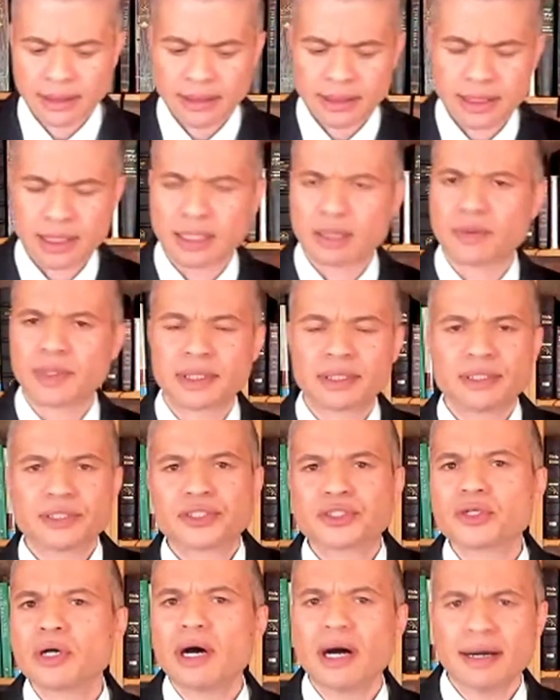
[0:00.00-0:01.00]
So what the
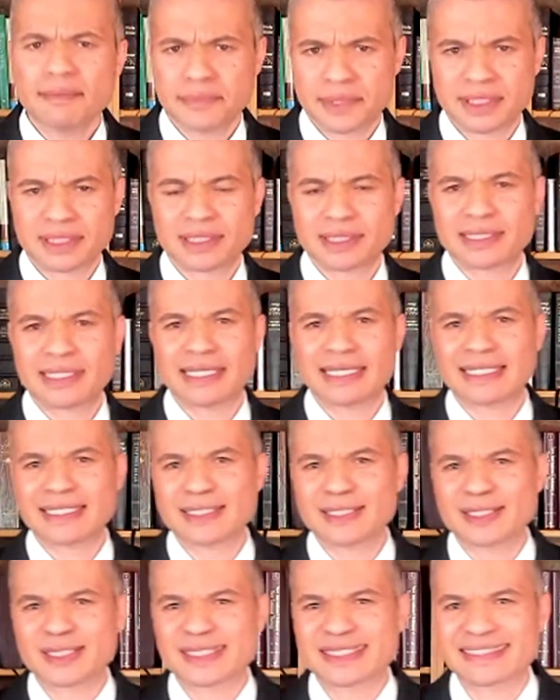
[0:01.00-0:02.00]
psalmist
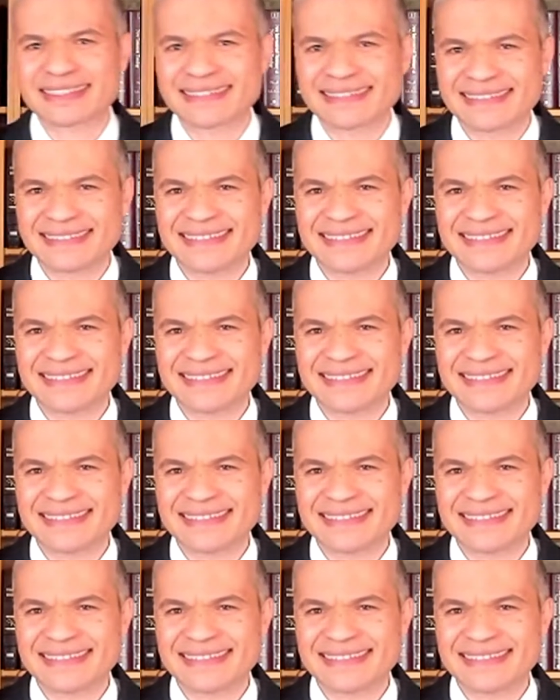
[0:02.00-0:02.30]
is